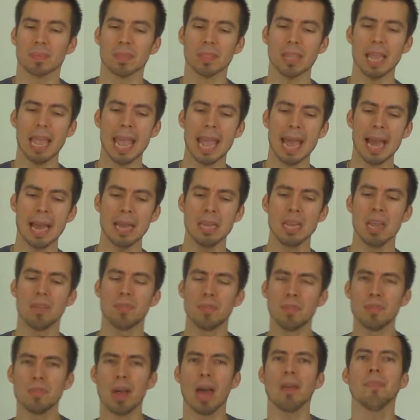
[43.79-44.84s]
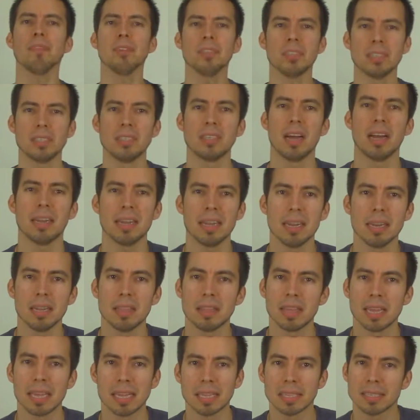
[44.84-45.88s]
And if you've ever
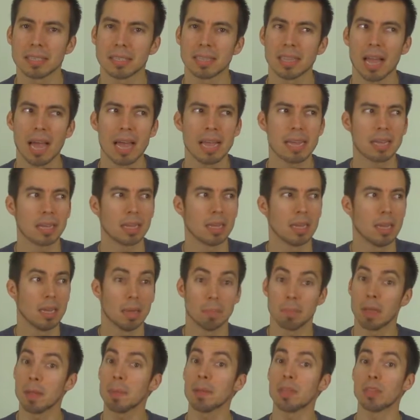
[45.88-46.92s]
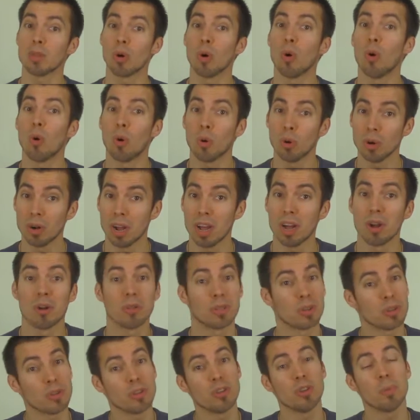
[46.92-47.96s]
studied things like maybe the aura or
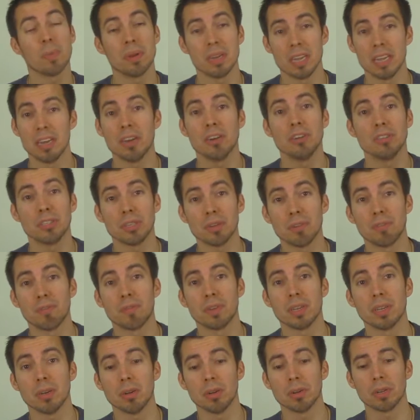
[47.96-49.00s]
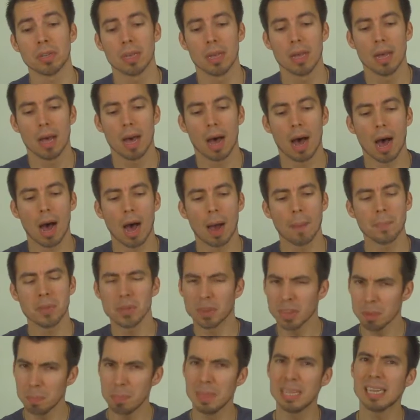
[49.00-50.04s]
the human energy field,
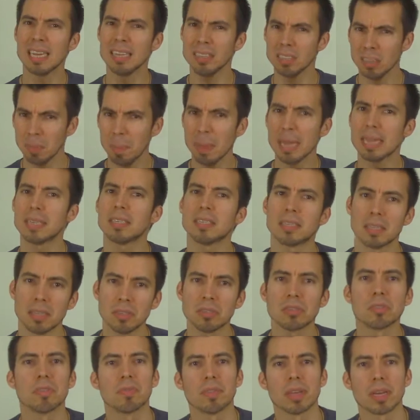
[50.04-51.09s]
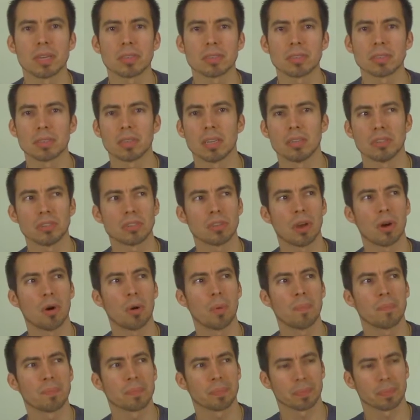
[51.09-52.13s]
you can begin to make sense of this. And so